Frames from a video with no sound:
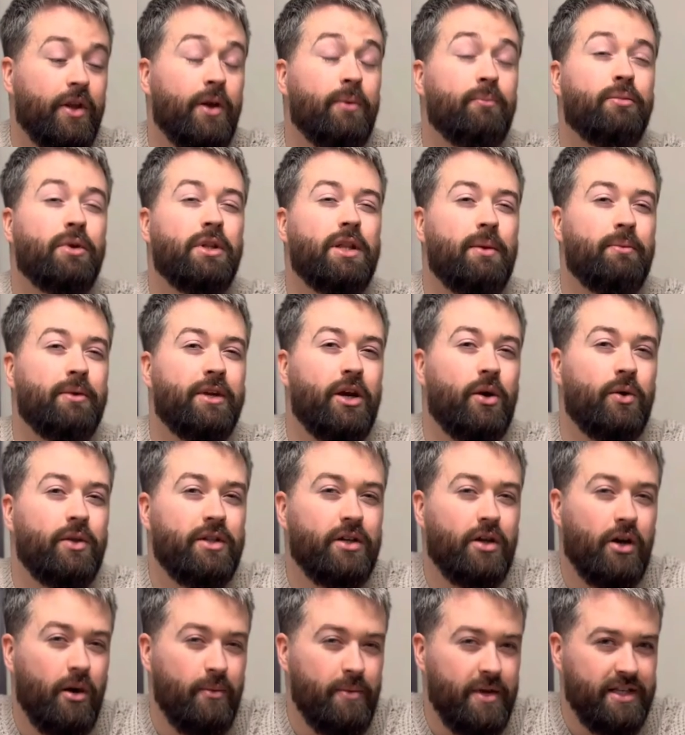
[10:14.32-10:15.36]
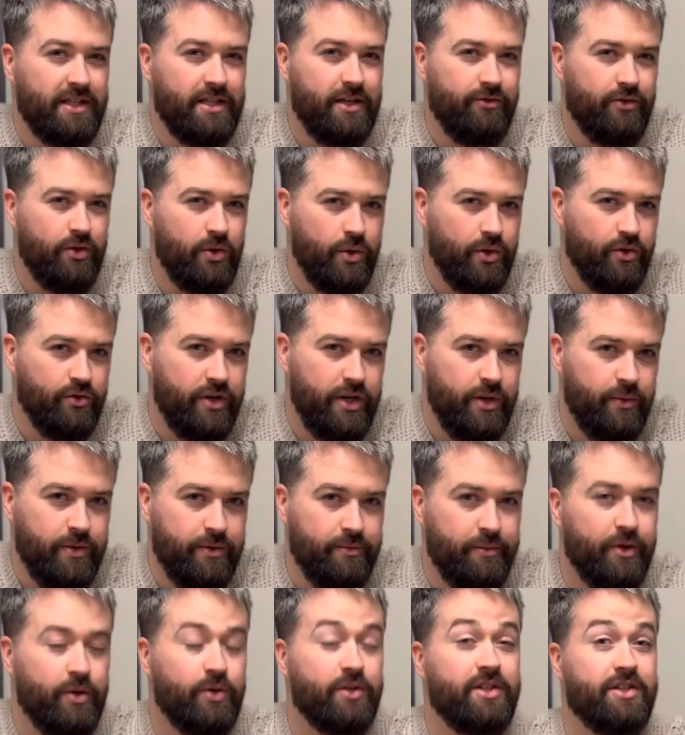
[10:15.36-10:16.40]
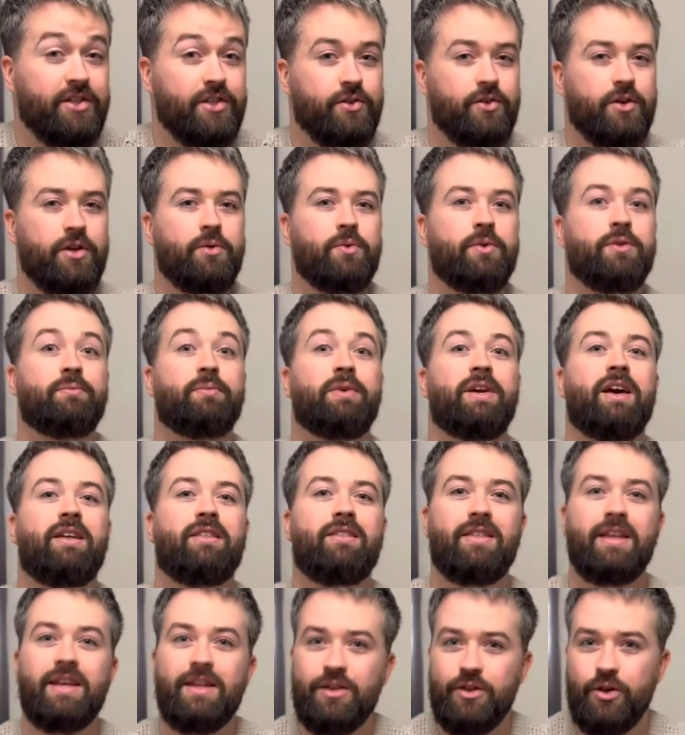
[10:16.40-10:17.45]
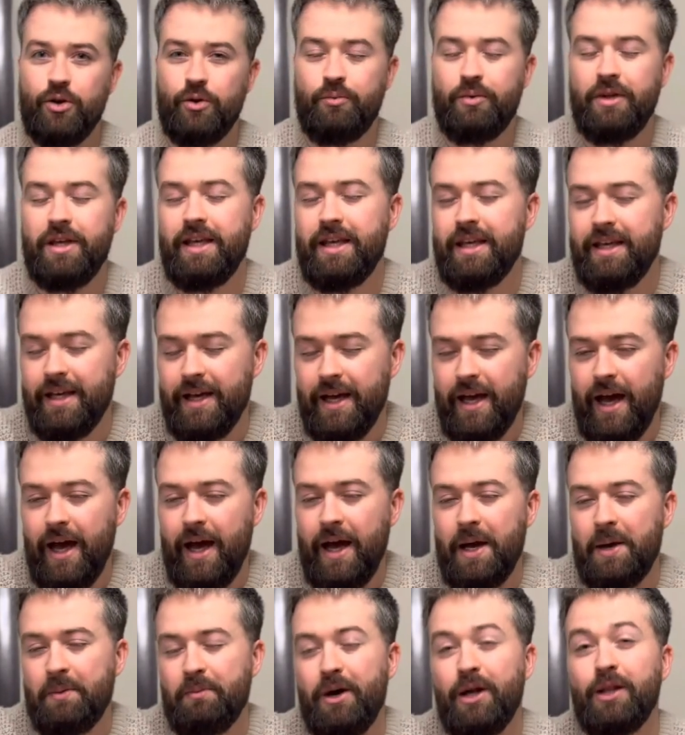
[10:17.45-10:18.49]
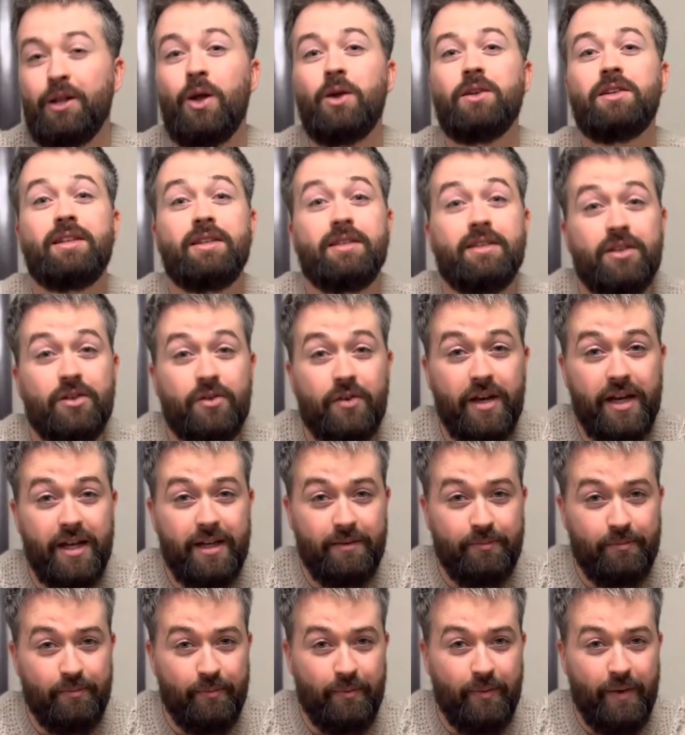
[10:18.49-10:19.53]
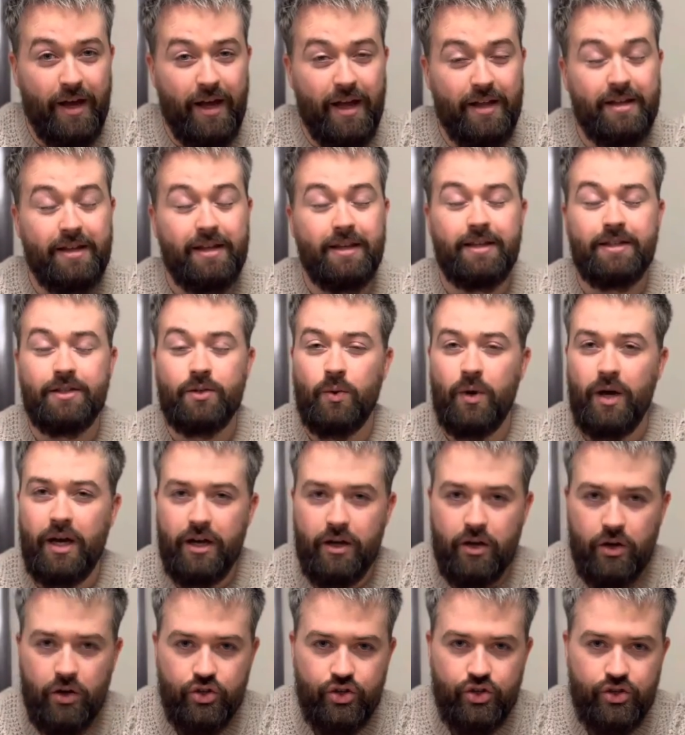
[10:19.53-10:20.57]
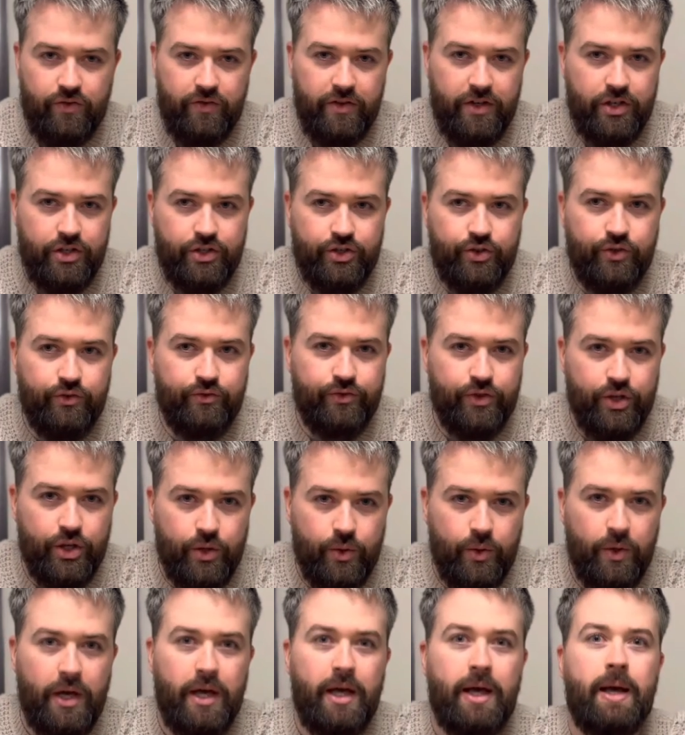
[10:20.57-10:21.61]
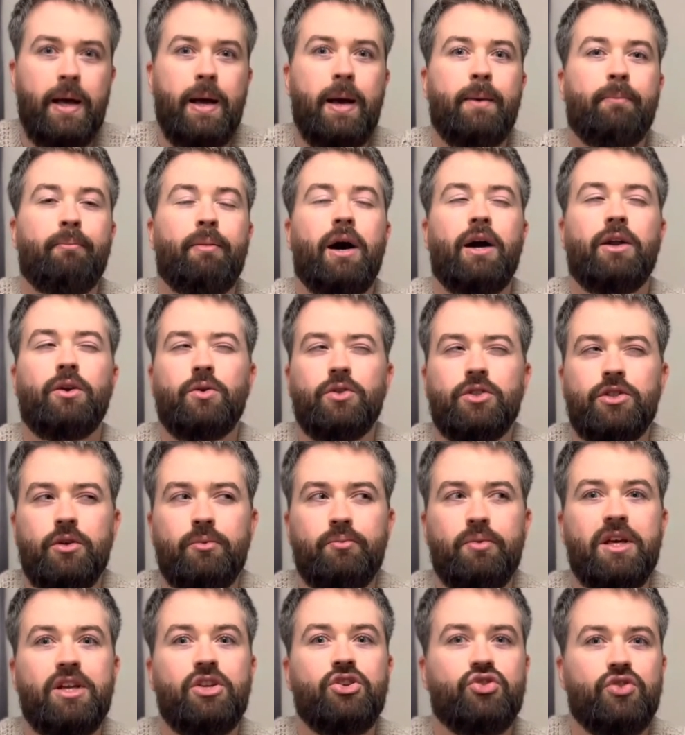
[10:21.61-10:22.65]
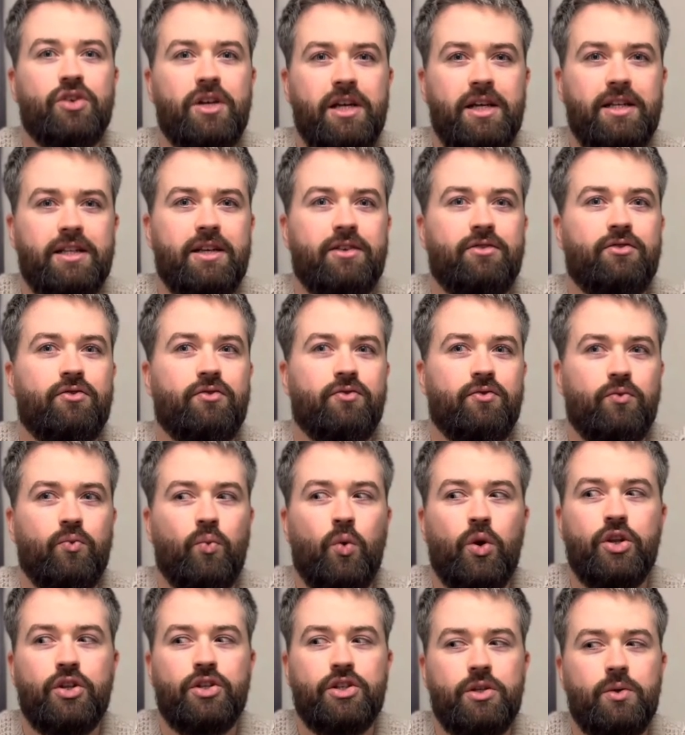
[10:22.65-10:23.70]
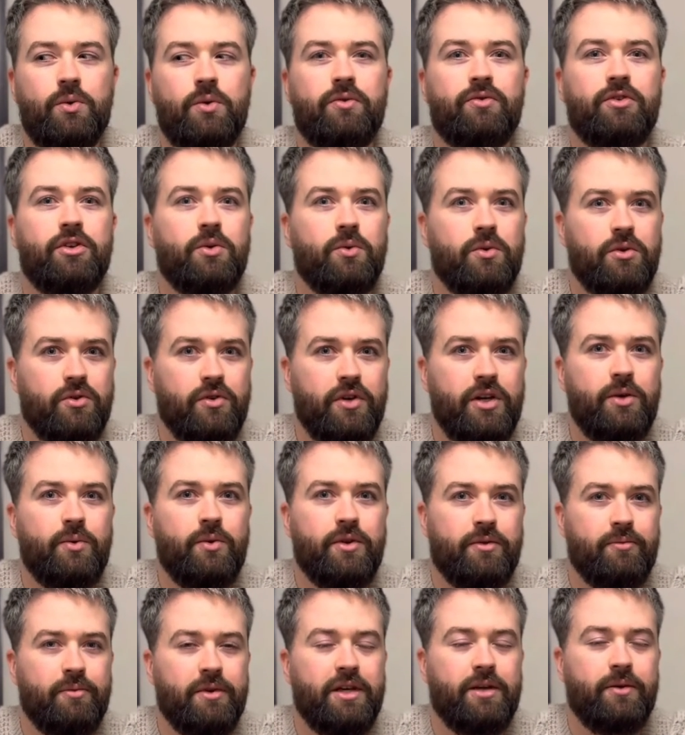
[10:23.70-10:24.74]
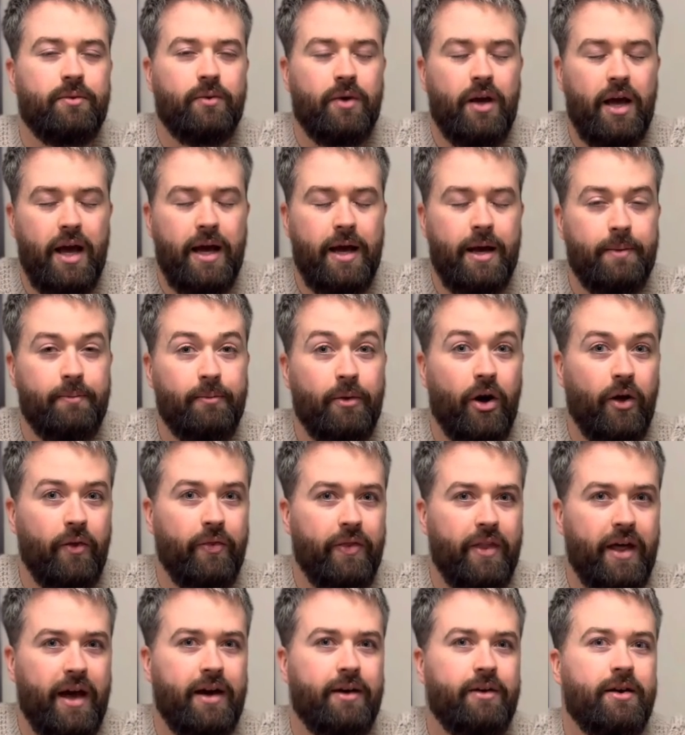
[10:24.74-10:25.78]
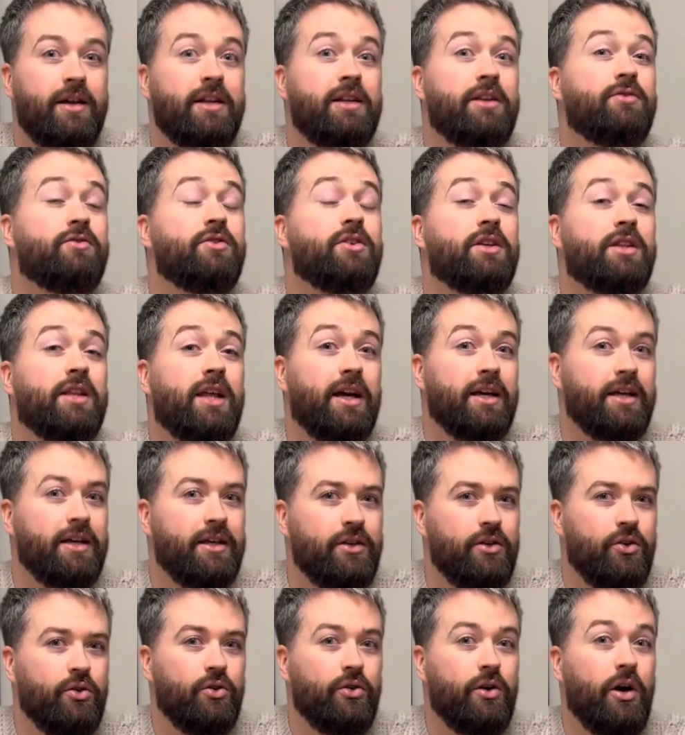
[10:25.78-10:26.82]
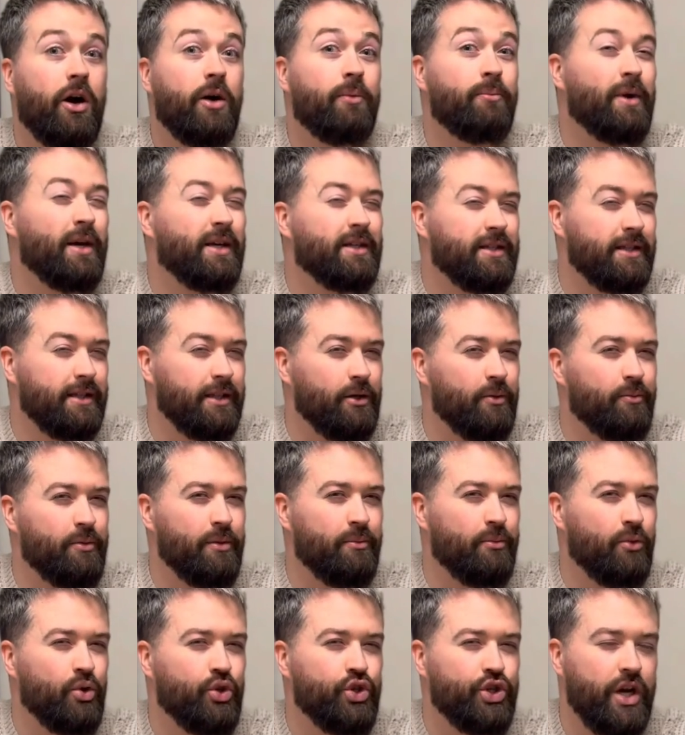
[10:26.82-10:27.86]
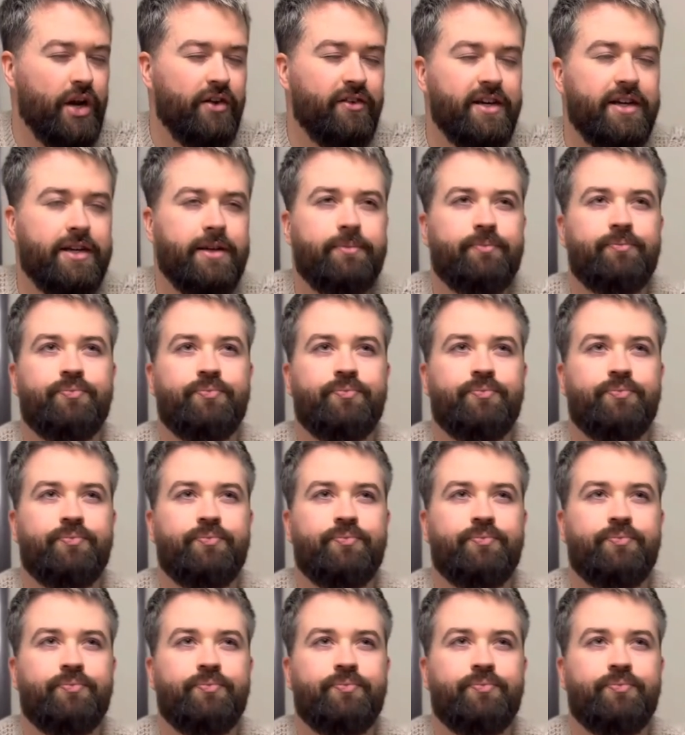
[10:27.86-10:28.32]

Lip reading: let me know in the comments if you agree with me or disagree with me. I think there'll be a lot disagreeing. I think it's quite a controversial view. But I'd also be intrigued if one or two of you agree with me on that, and if you like your Ardbegs a little bit more sherried.